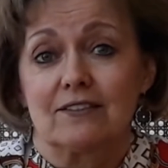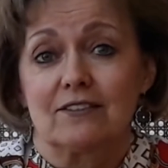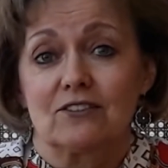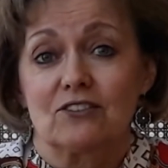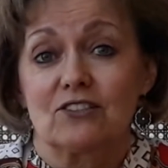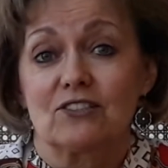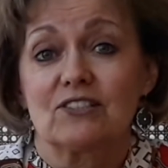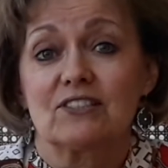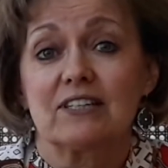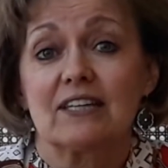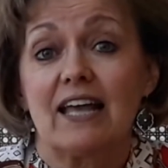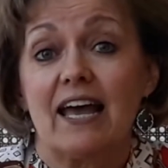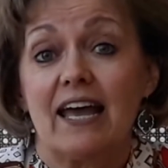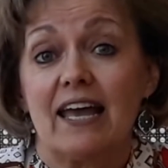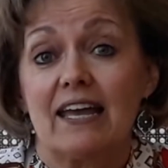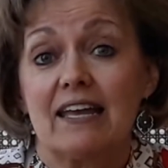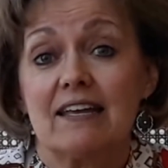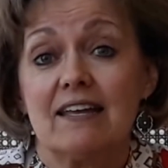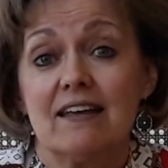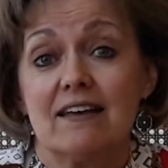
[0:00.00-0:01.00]
to
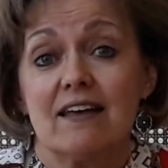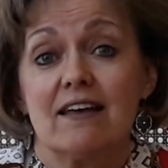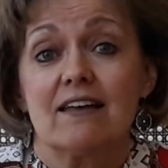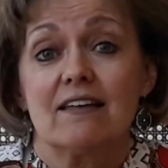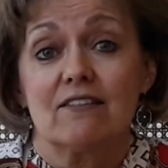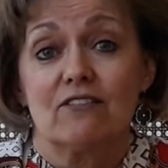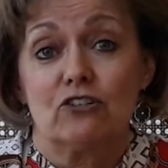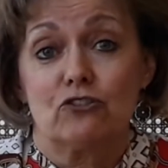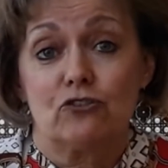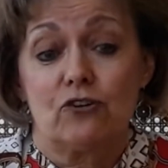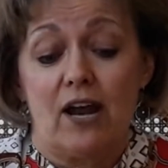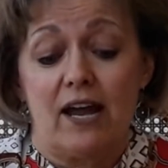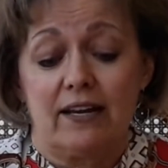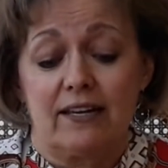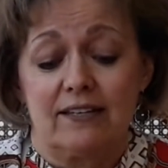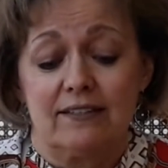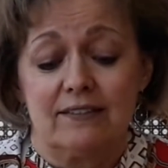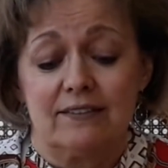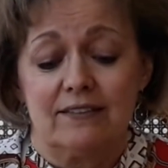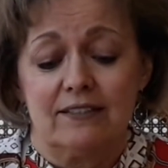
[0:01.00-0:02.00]
slay the
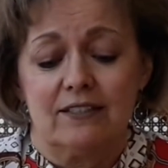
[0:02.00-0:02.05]
dragon.